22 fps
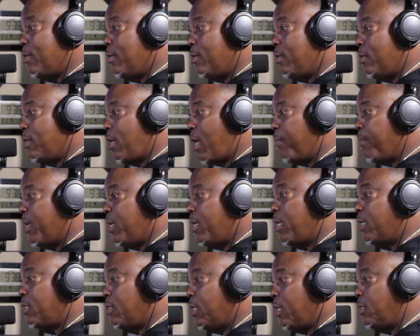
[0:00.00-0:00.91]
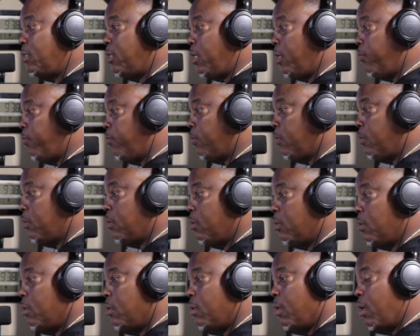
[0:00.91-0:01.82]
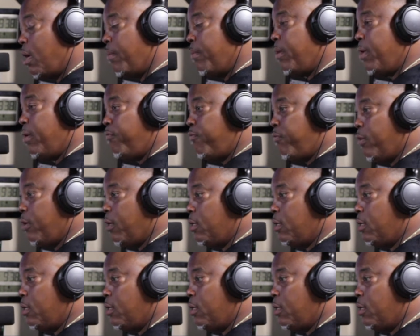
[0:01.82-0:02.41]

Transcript: is not good? I mean, that's different. I mean, for